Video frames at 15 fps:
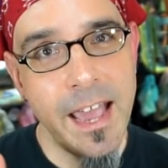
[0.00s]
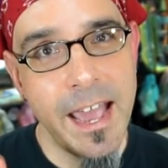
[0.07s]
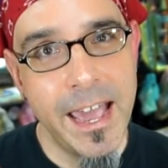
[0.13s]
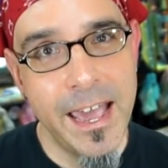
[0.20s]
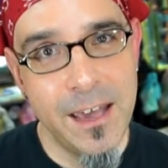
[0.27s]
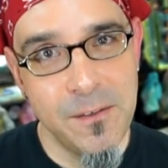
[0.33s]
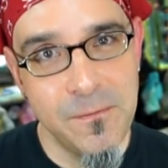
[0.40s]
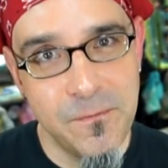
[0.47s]

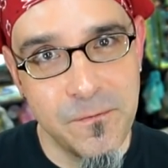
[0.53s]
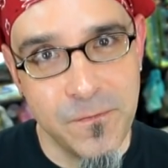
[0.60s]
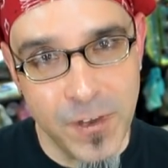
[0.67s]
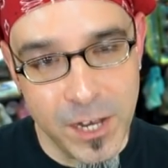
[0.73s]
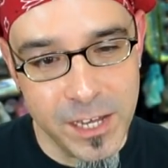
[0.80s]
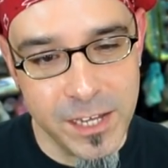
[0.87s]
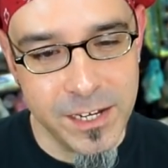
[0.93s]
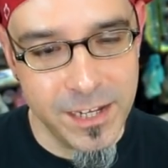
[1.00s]
have
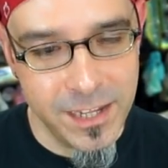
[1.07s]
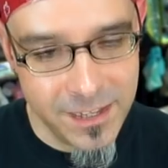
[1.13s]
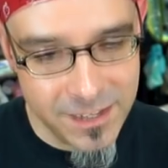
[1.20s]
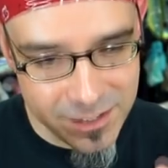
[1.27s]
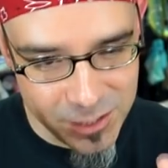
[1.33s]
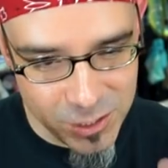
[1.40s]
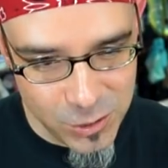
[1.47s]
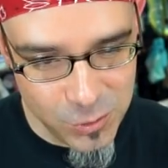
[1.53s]
fun
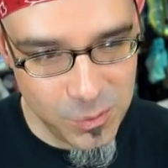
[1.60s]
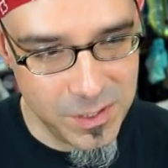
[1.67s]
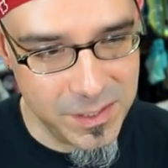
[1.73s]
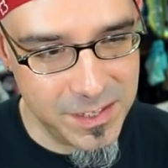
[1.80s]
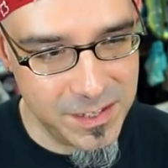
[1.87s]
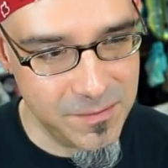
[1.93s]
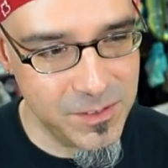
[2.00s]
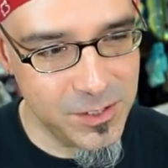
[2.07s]

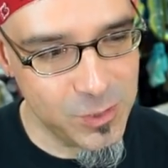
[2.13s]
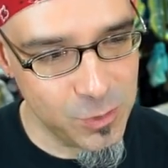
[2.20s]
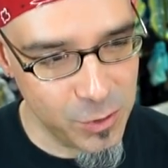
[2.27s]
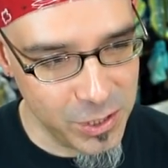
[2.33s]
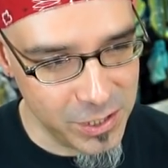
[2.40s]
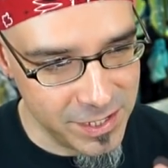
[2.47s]
doing the inventory.